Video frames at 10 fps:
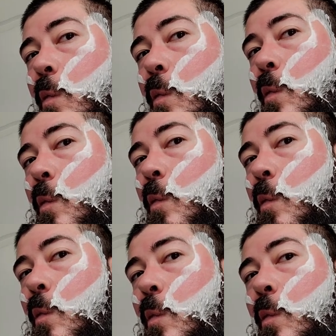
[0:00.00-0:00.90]

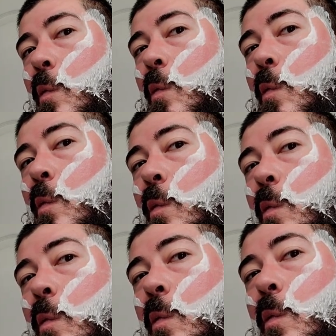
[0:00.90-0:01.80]

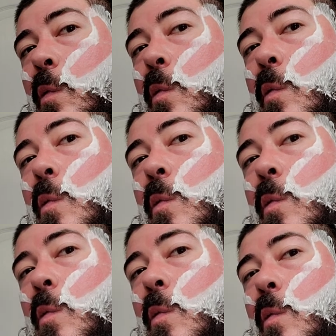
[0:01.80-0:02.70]

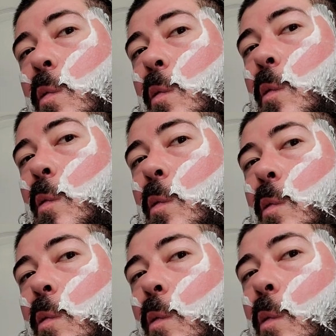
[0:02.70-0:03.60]

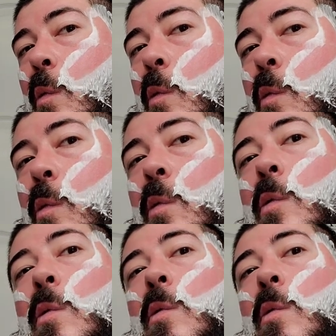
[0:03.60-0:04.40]
[no speech]